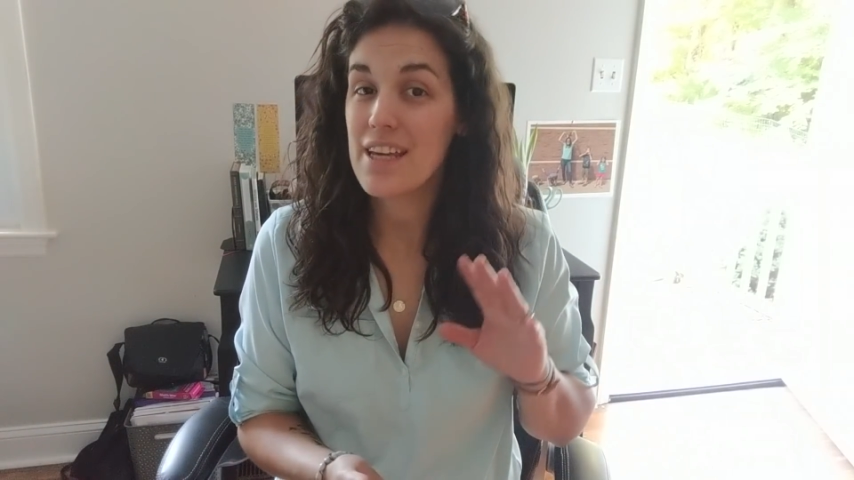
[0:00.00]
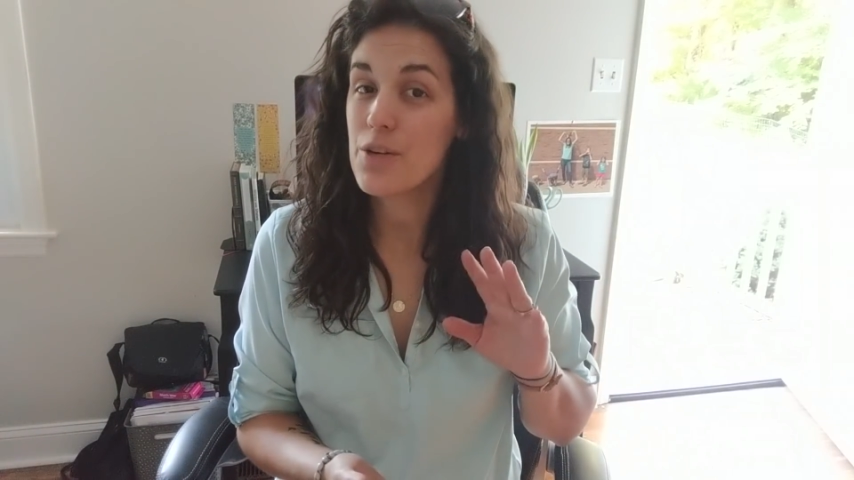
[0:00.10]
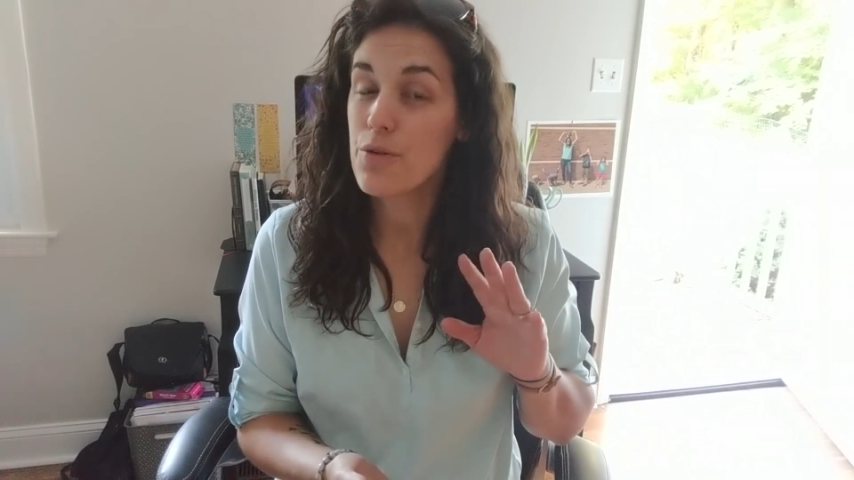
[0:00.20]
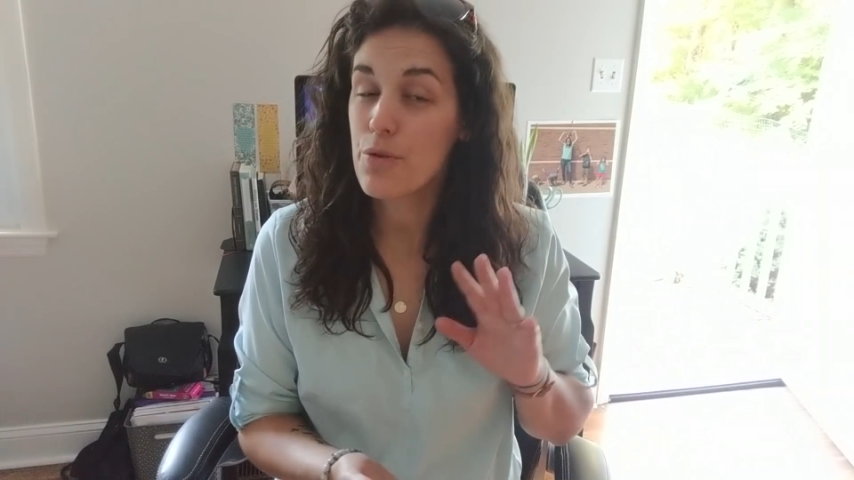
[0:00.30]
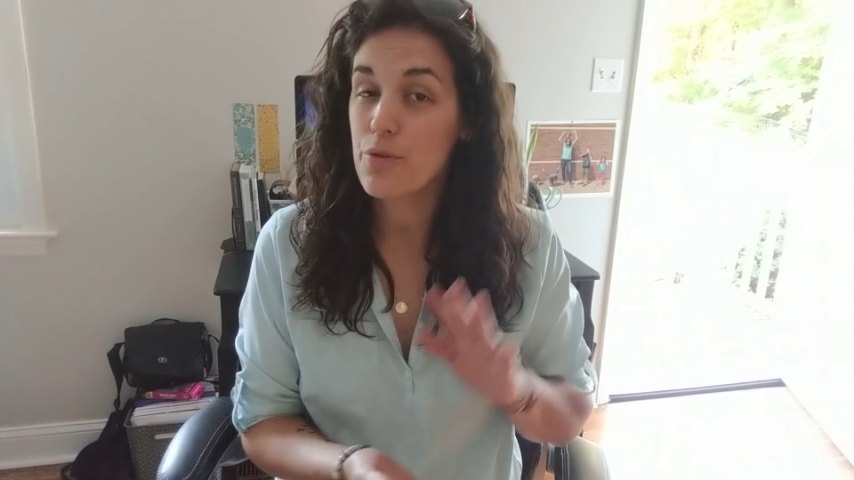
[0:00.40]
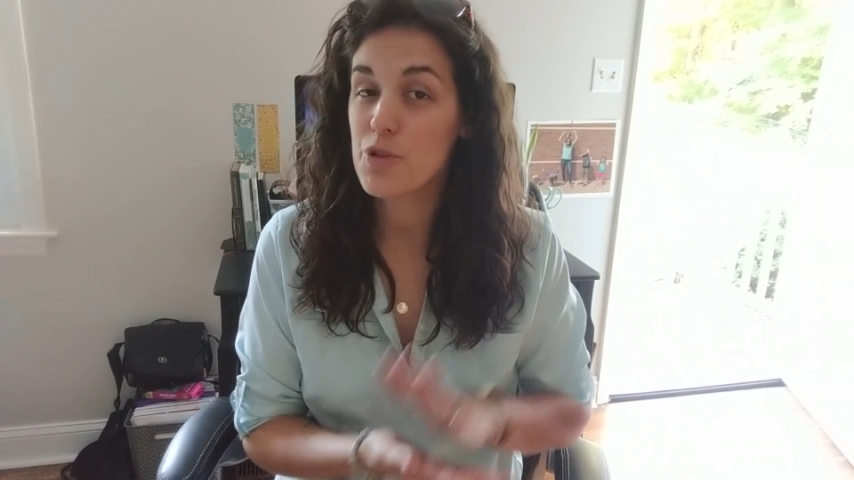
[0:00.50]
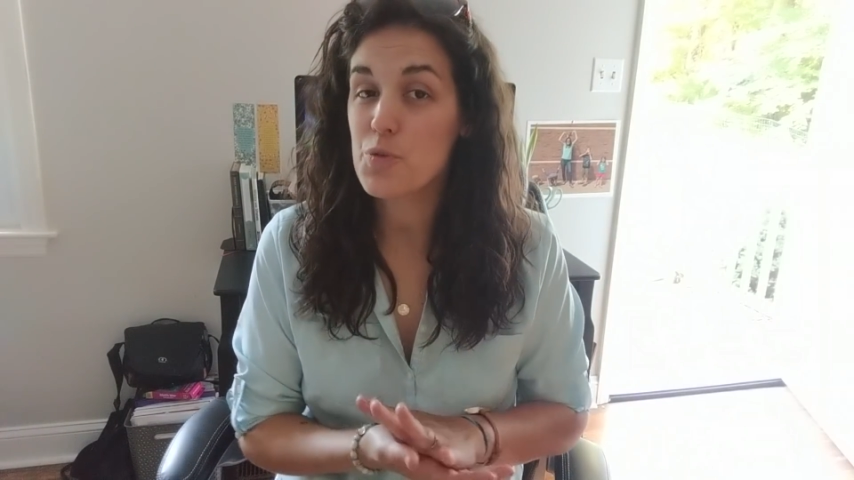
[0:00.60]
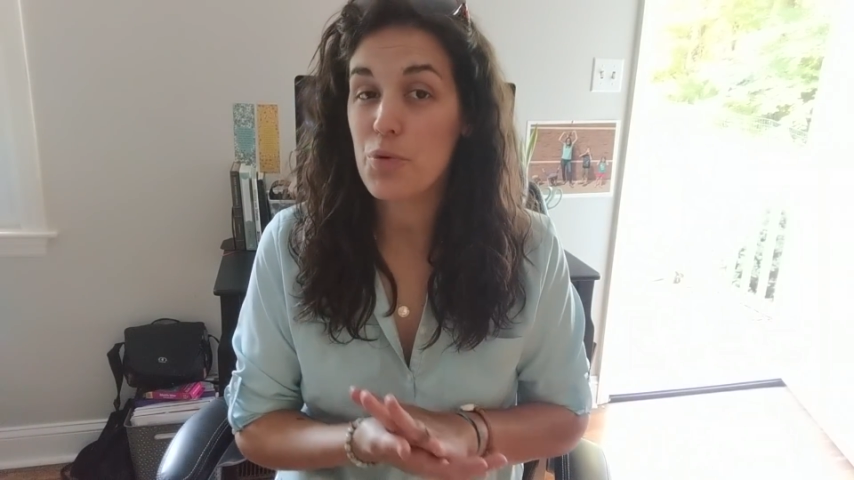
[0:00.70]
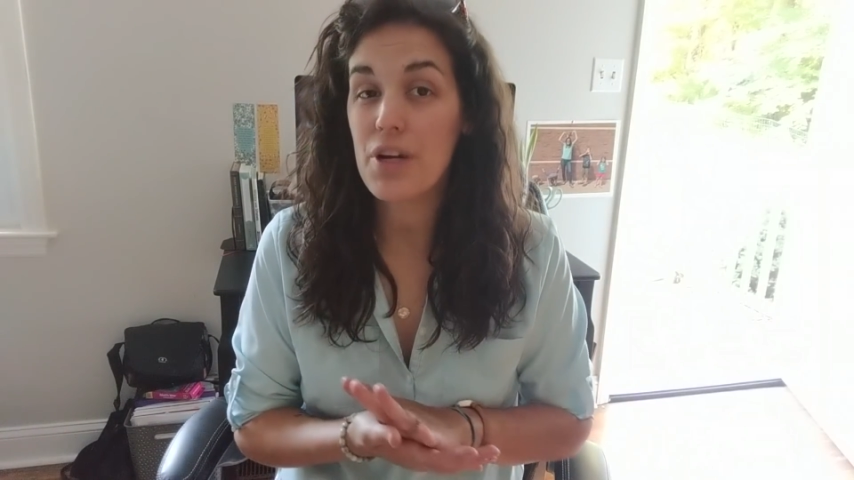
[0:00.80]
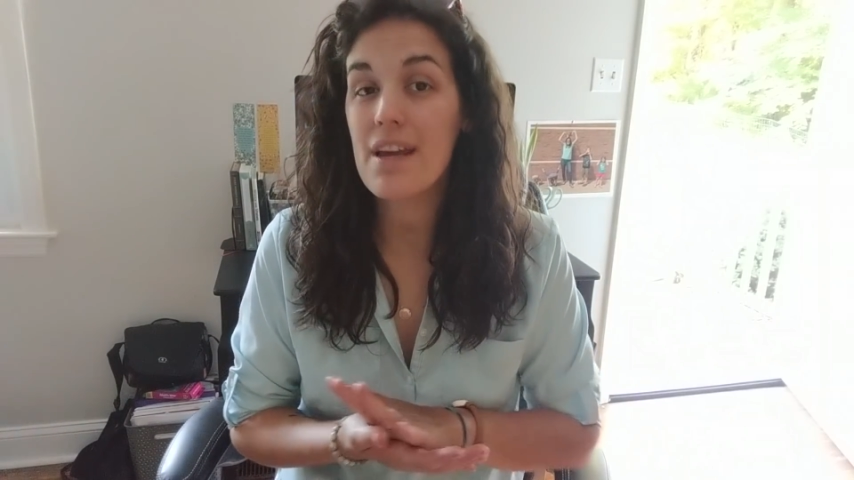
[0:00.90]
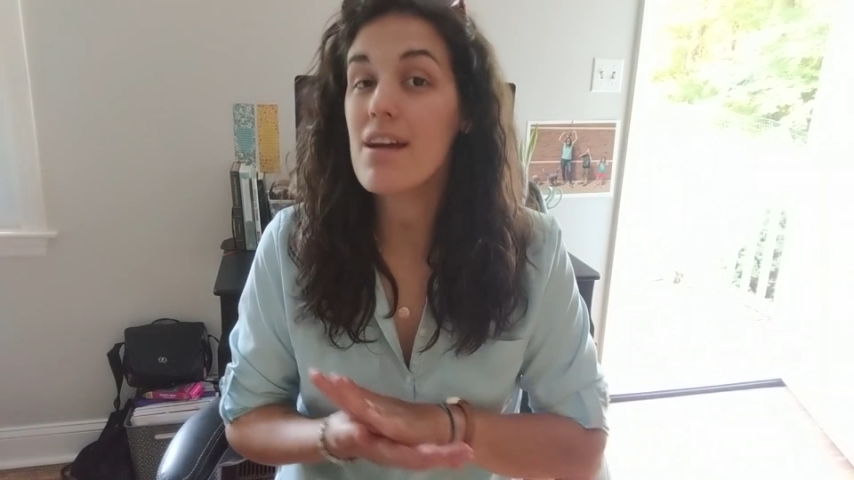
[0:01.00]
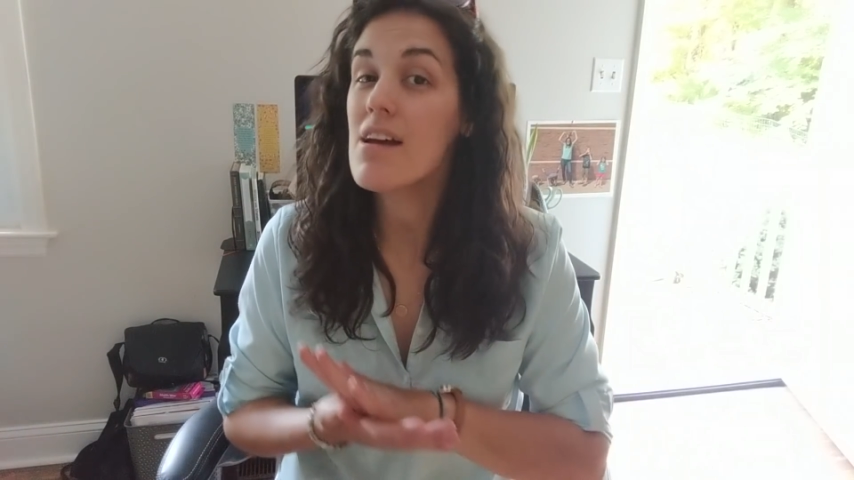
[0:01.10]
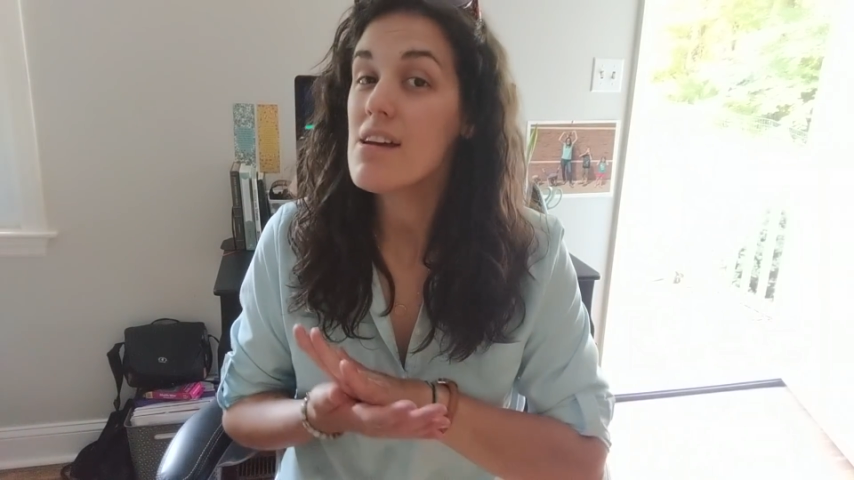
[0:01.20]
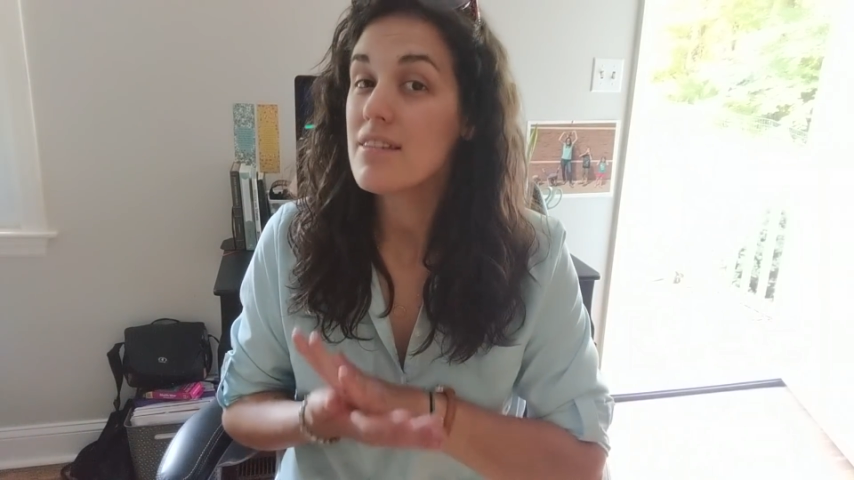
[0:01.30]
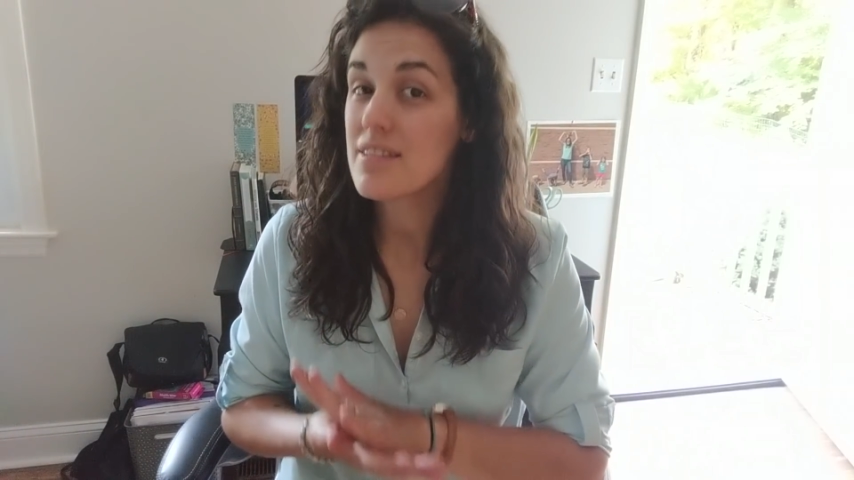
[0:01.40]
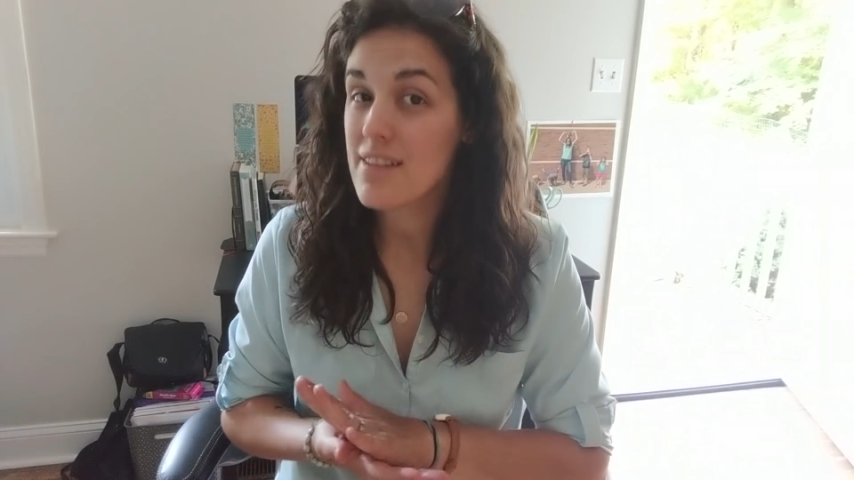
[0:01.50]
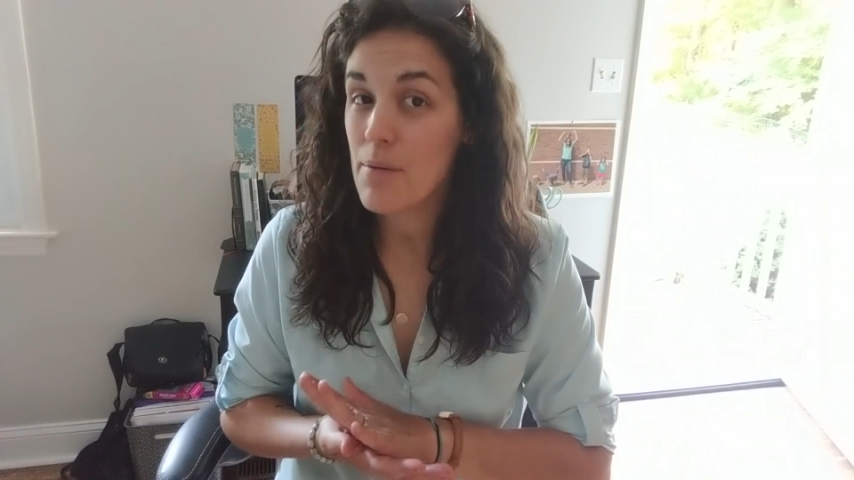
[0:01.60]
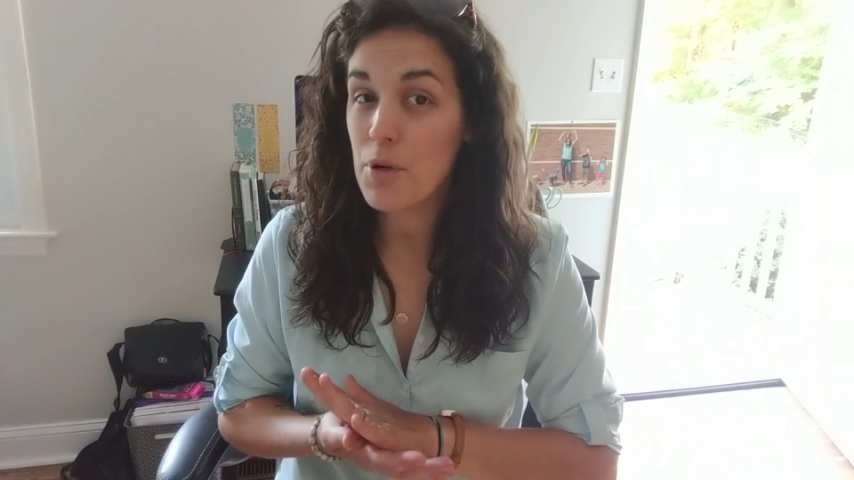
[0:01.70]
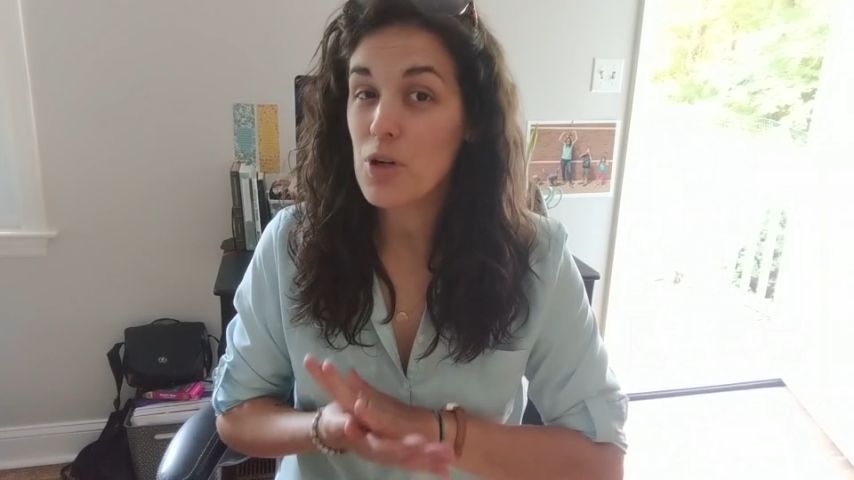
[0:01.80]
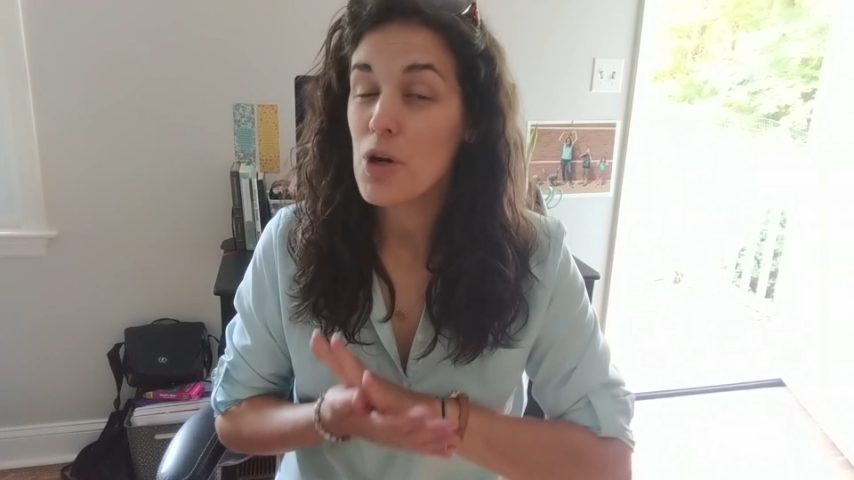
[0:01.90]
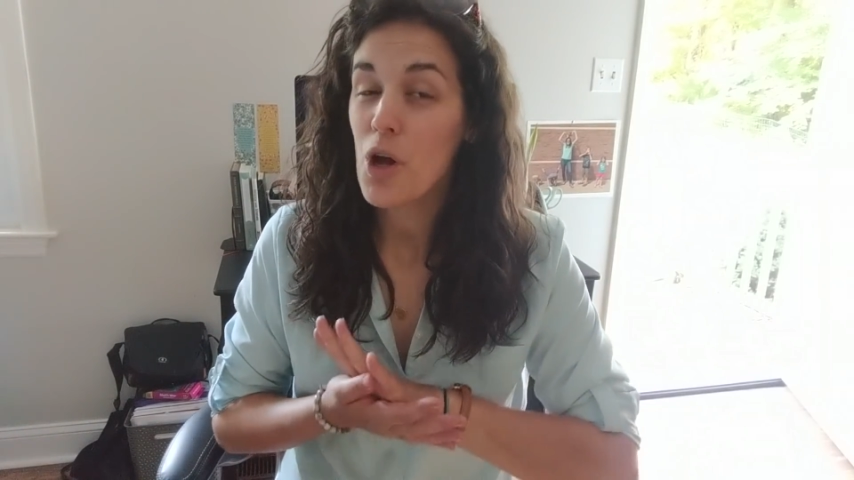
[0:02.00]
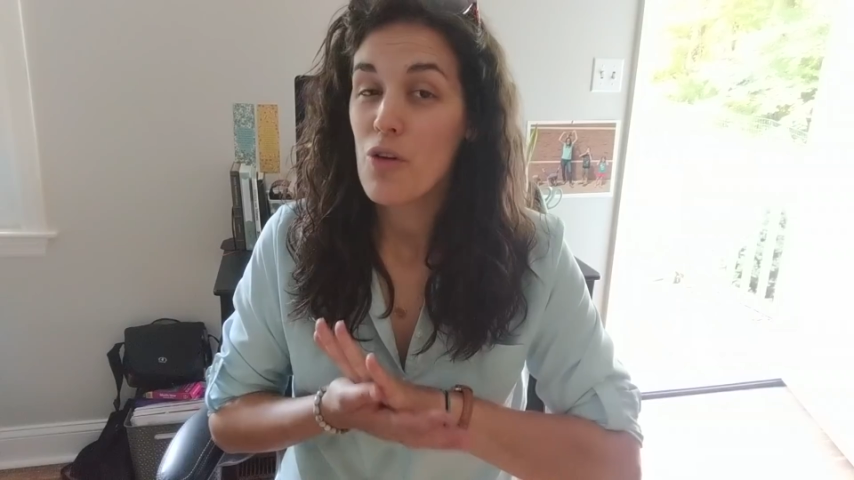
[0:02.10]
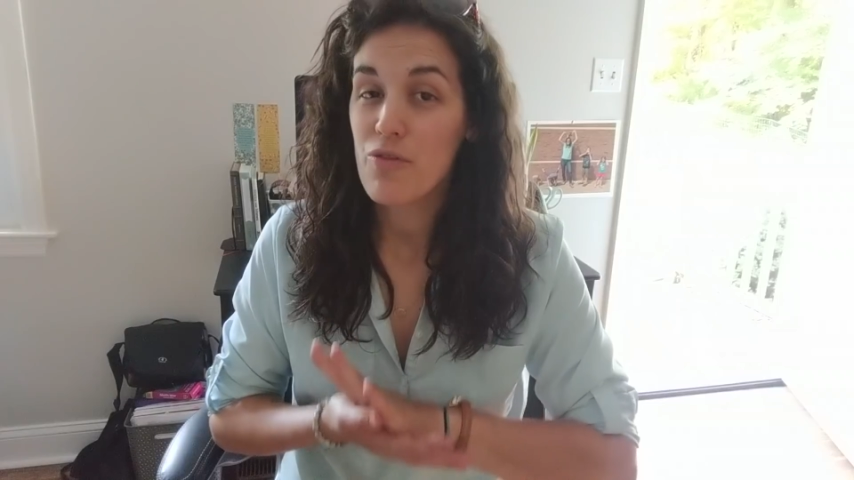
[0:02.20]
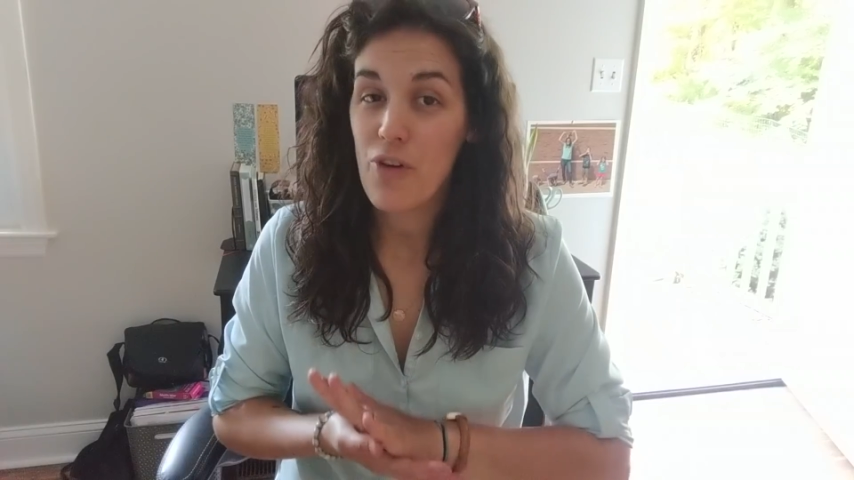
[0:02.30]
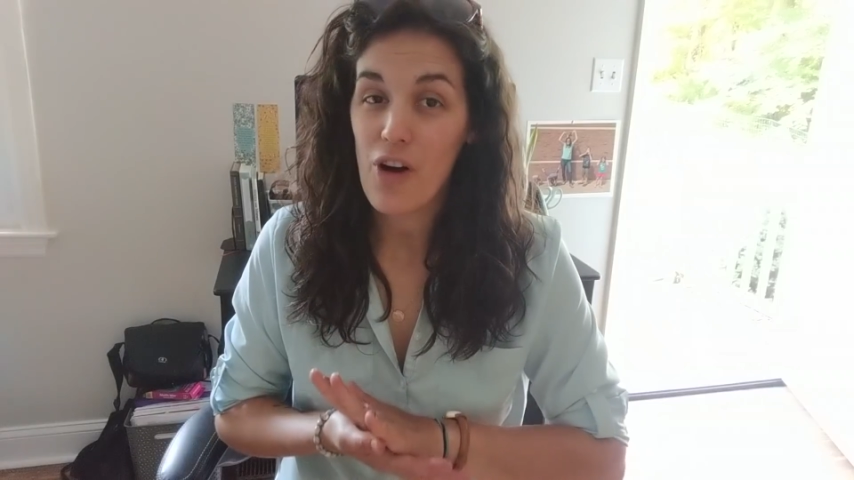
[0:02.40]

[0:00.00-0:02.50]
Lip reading: to take you through the spring, summer,